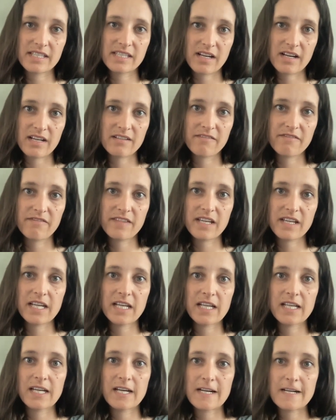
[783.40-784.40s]
this kind of
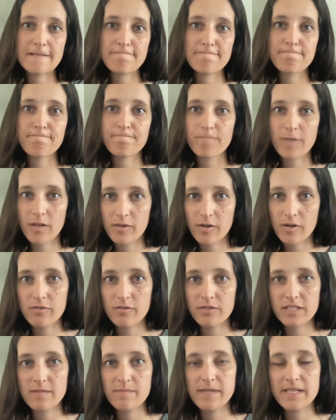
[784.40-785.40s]
thing on the
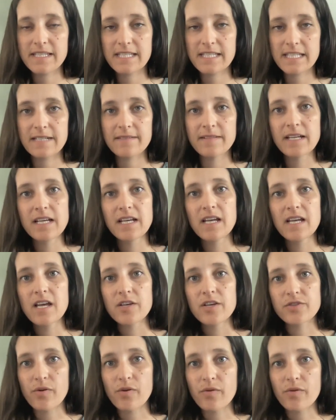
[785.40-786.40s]
coast of BC.
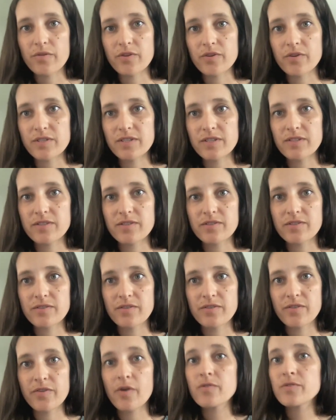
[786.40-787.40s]
So
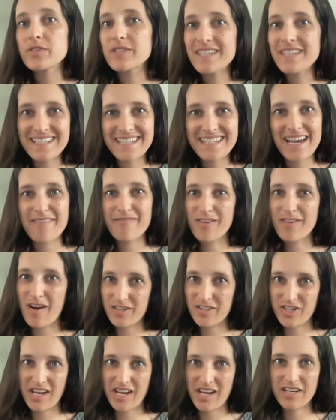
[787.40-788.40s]
those things have
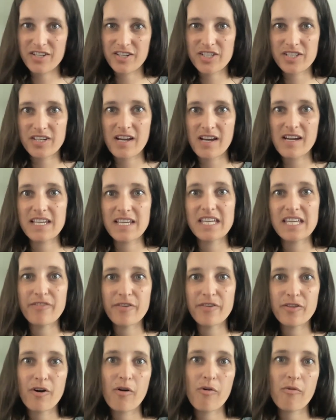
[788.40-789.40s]
not changed,
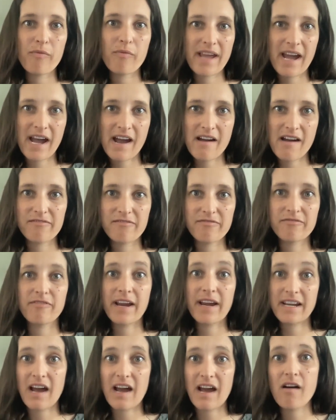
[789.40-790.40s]
even though we have
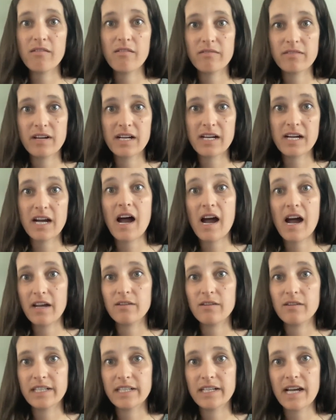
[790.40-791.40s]
right now high
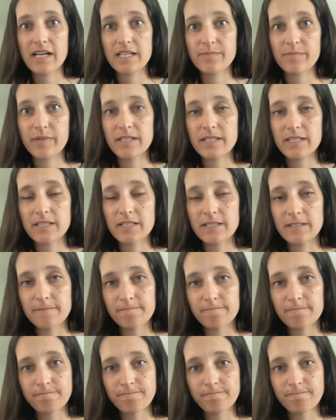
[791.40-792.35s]
oil and gas prices.